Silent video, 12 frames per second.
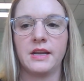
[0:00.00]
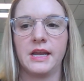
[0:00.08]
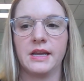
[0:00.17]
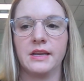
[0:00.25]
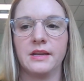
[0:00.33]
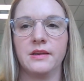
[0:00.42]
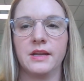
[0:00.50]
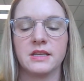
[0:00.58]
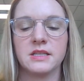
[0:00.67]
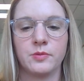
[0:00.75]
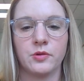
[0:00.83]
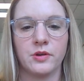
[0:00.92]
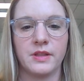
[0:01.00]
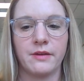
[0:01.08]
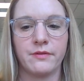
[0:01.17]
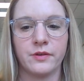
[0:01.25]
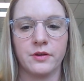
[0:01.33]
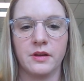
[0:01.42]
and explore
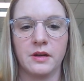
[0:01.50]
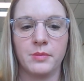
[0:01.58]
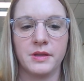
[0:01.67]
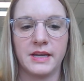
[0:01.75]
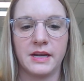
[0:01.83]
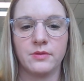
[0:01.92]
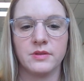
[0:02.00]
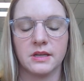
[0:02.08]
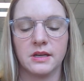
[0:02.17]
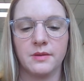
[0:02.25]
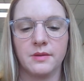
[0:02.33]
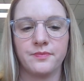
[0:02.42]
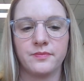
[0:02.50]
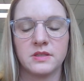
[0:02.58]
that further but that was um,